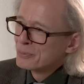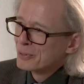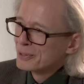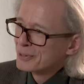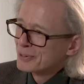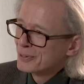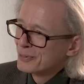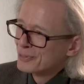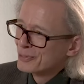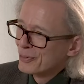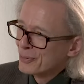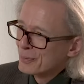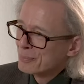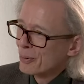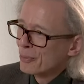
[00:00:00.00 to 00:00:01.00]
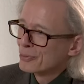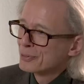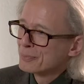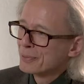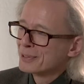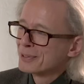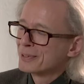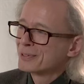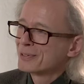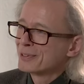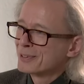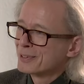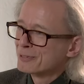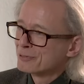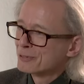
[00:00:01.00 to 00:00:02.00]
Wilkins on the
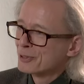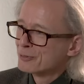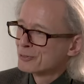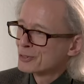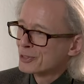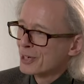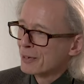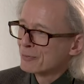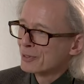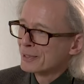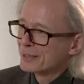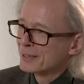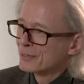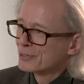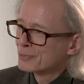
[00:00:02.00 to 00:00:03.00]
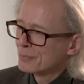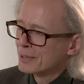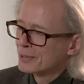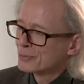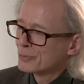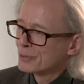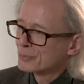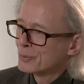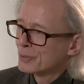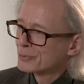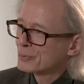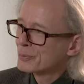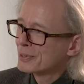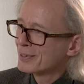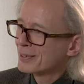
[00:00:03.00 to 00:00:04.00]
possibility of travelling in space.
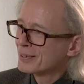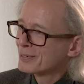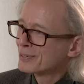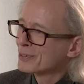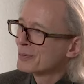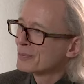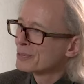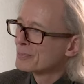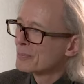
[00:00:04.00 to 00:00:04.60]
What do we think in terms